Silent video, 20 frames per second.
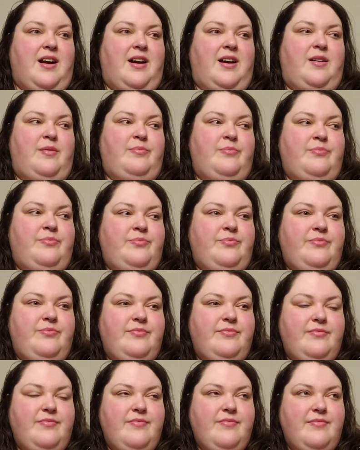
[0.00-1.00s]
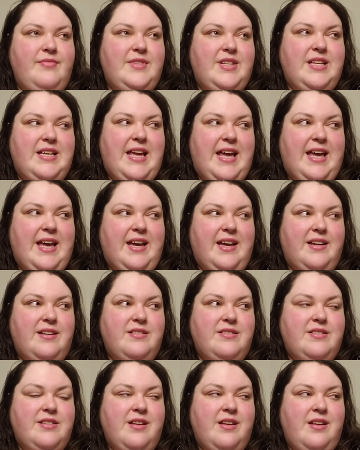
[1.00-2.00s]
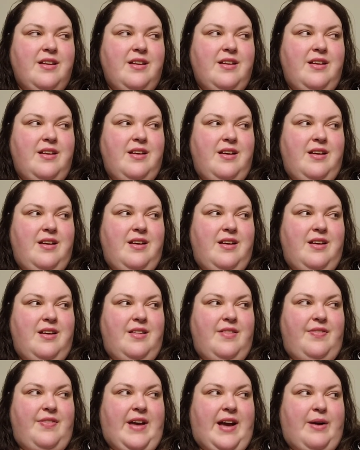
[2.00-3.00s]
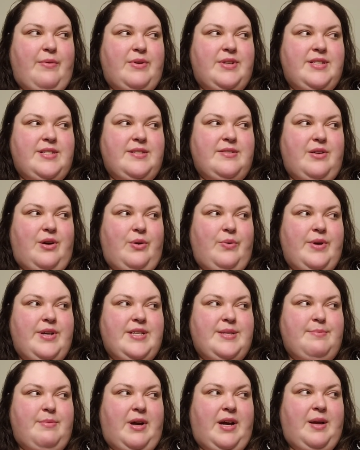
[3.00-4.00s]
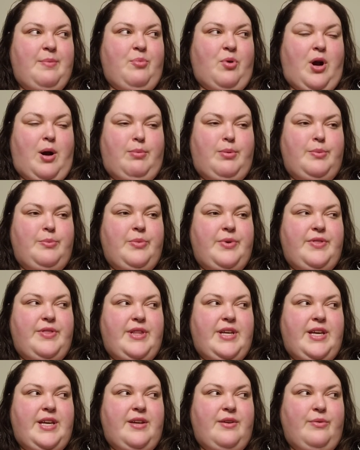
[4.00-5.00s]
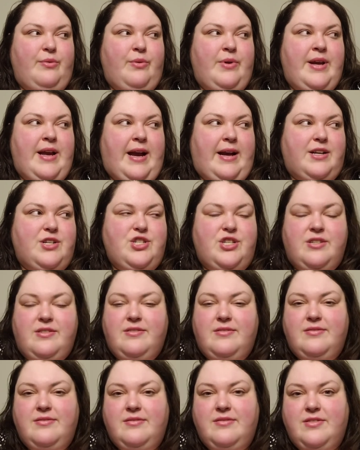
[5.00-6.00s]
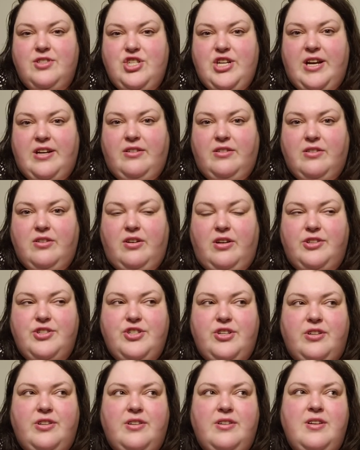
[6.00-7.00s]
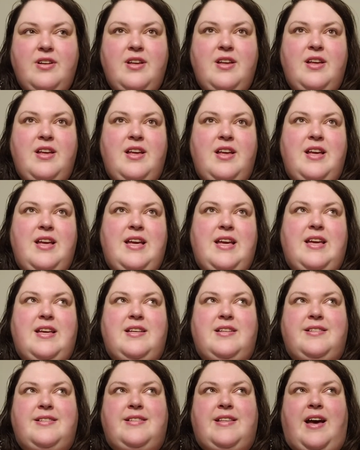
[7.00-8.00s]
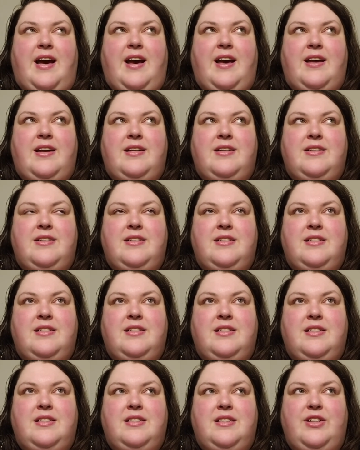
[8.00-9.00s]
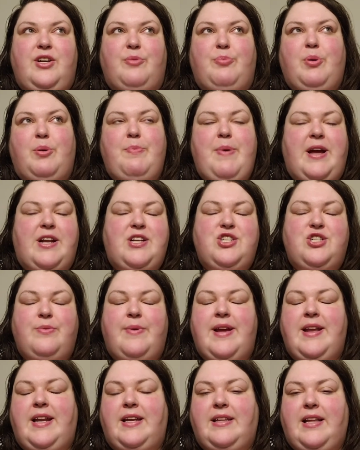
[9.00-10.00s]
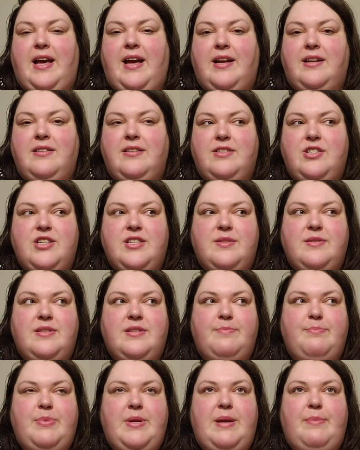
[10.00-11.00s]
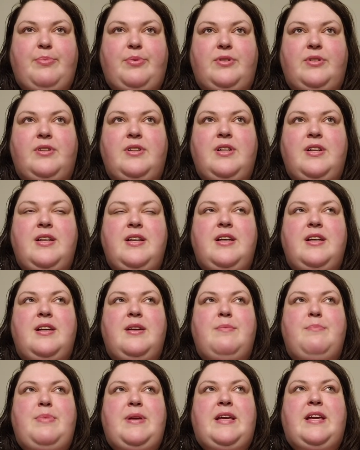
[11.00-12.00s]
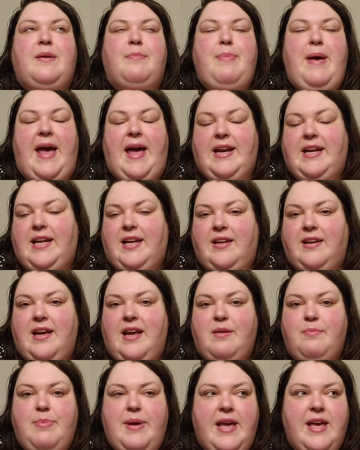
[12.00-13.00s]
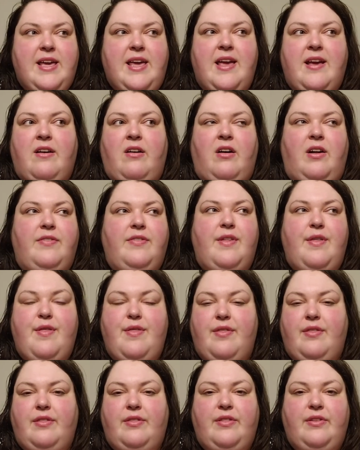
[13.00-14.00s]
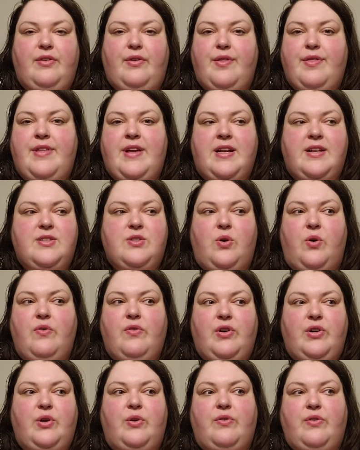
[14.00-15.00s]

um, and that was always my problem with the reaction channel culture is that you're perpetuating that. Just people being petty and picking on the little things over and